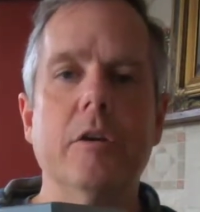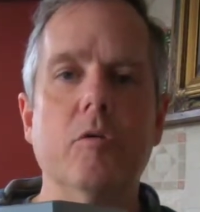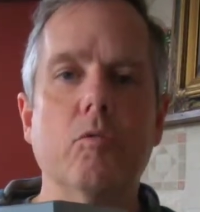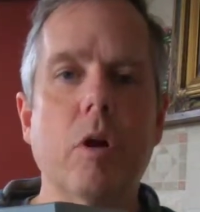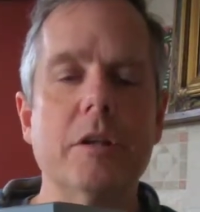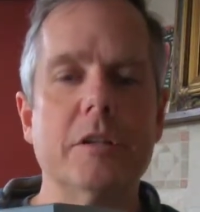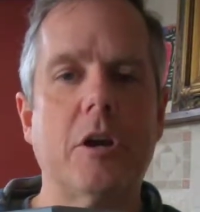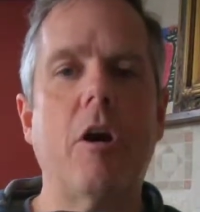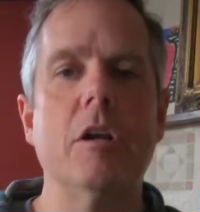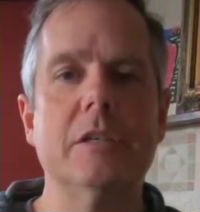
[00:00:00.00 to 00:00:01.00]
runs
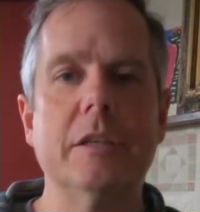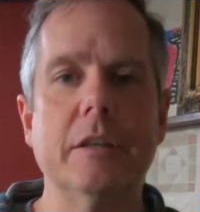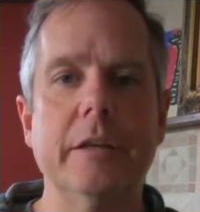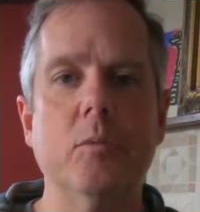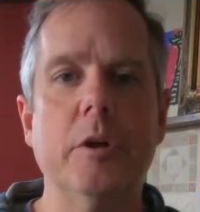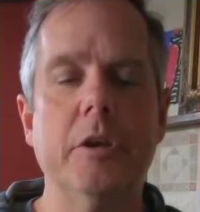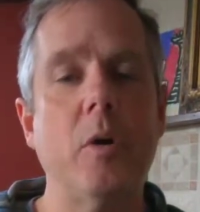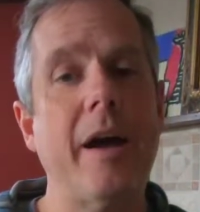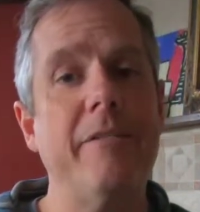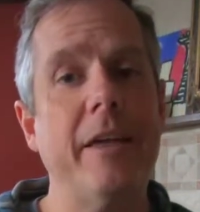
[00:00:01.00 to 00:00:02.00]
constantly when you
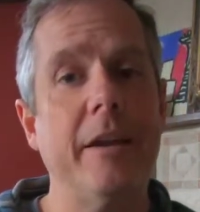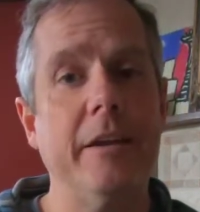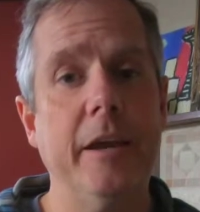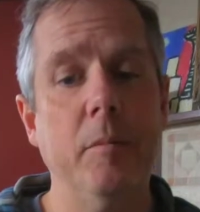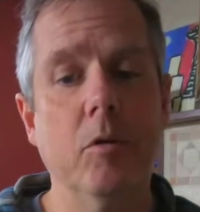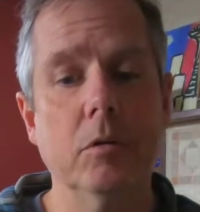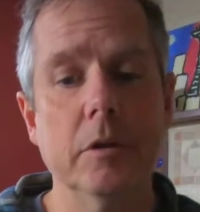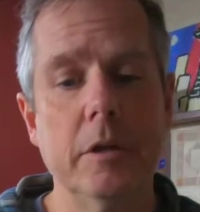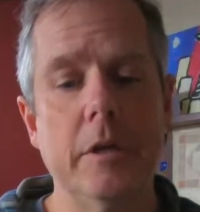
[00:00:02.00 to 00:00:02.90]
have that enabled.